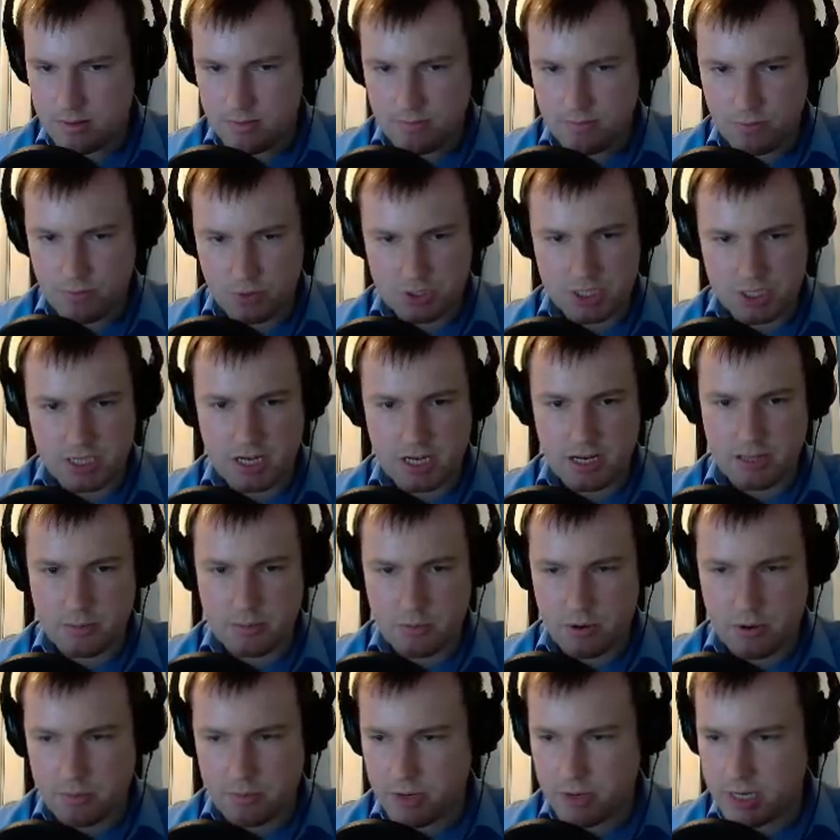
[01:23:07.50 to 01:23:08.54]
Fortunately, none of them
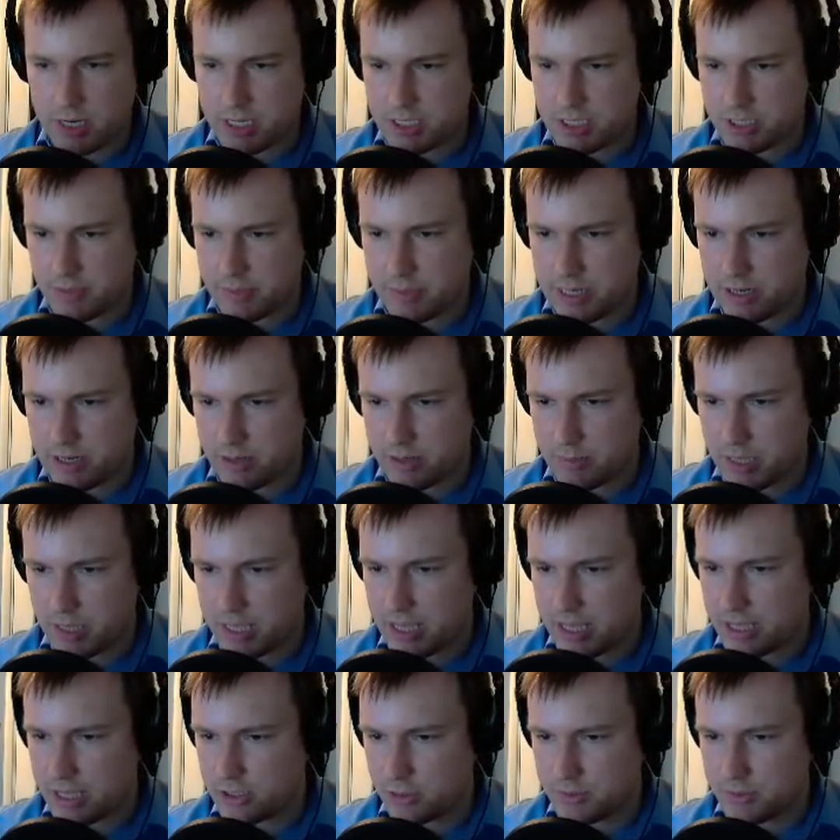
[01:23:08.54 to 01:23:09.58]
are upgraded, so we're not going to mark
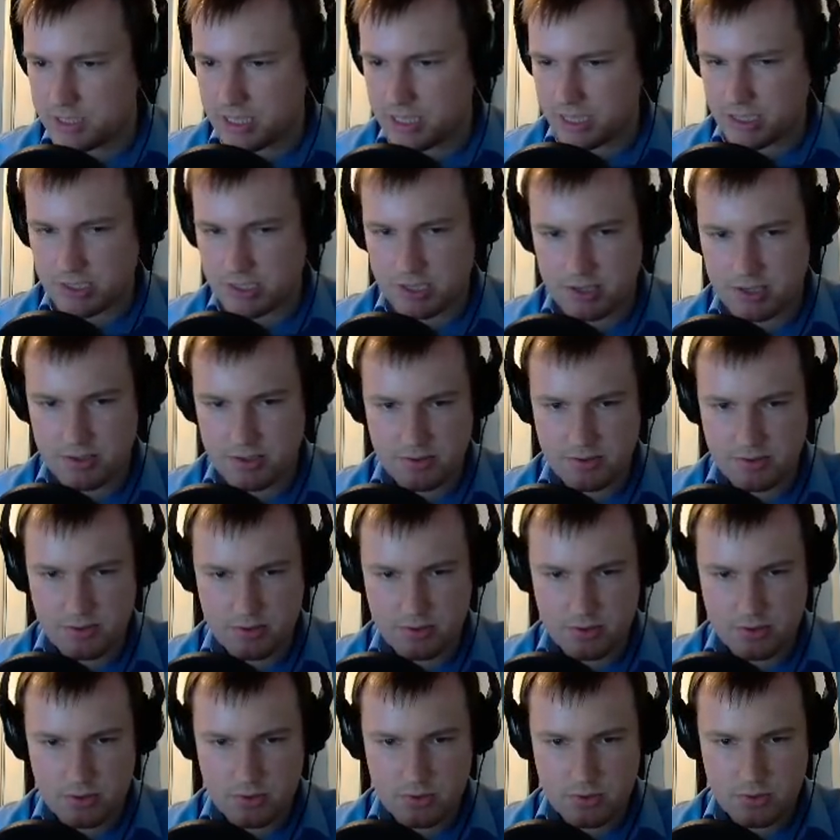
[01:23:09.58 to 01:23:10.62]
that as obsolete.
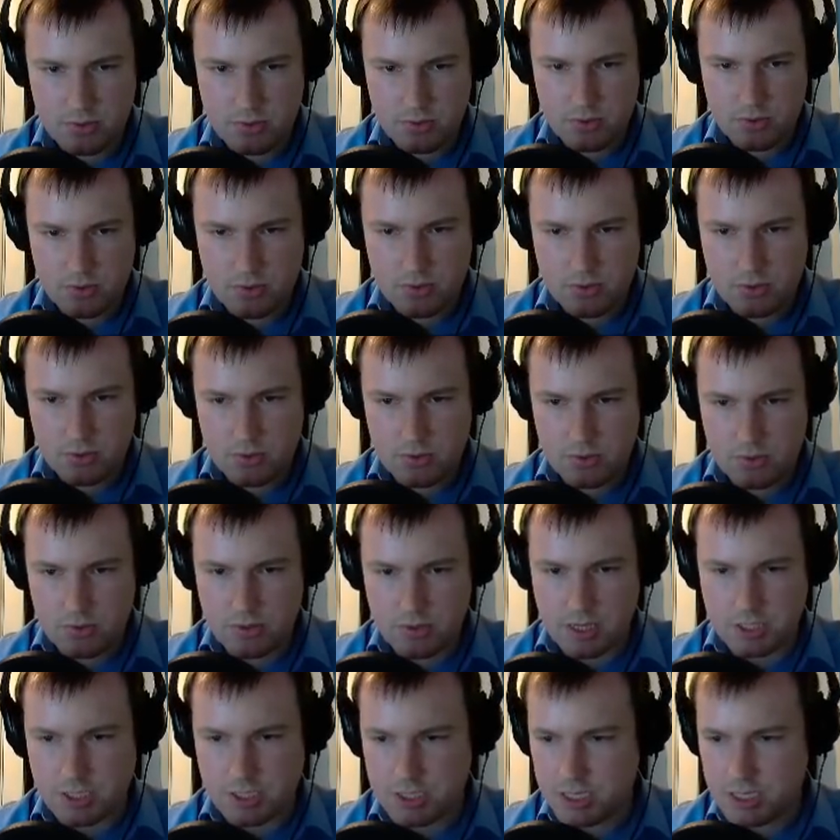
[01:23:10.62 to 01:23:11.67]

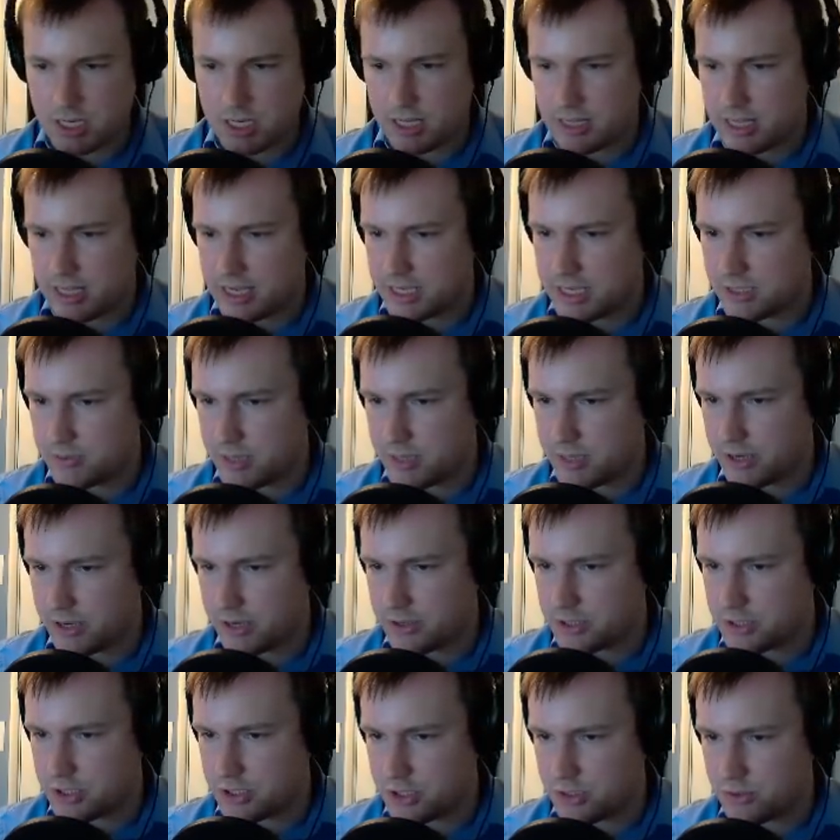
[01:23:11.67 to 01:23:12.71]
Right, particular class, we're
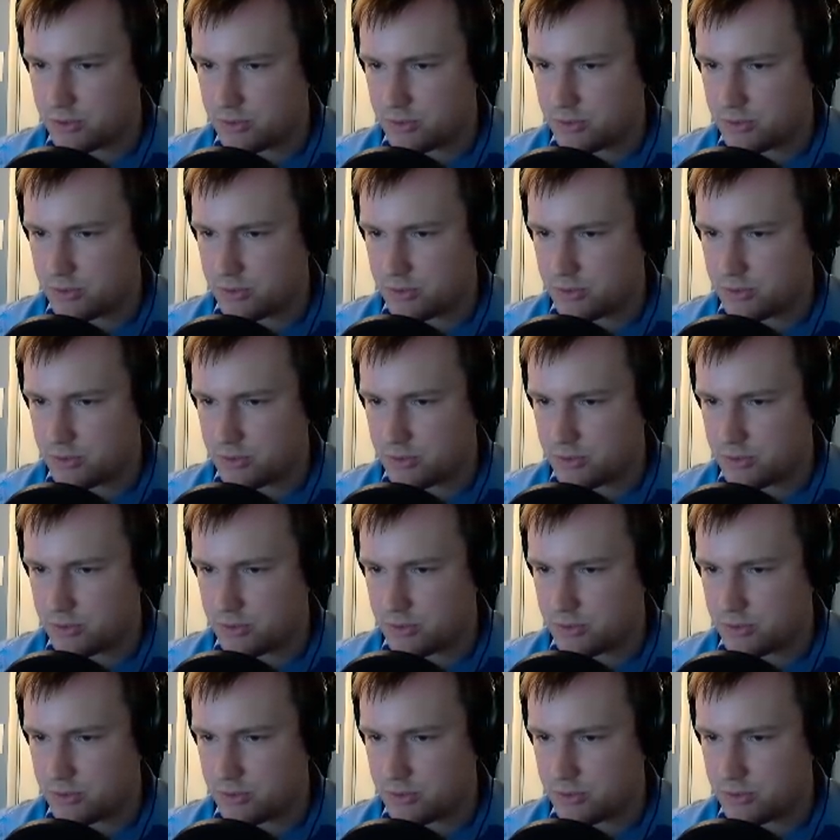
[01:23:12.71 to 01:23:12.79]
going to